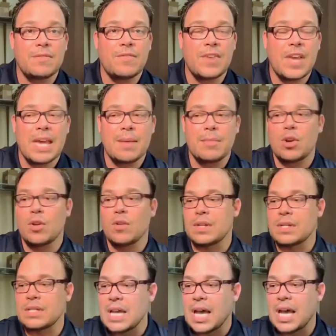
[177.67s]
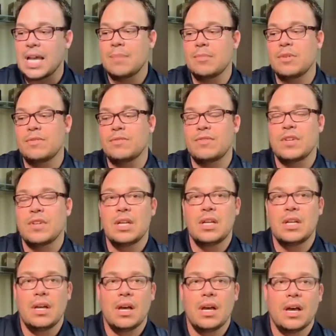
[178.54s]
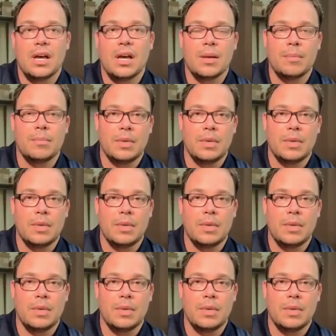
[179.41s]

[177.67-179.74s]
famine or the time of um,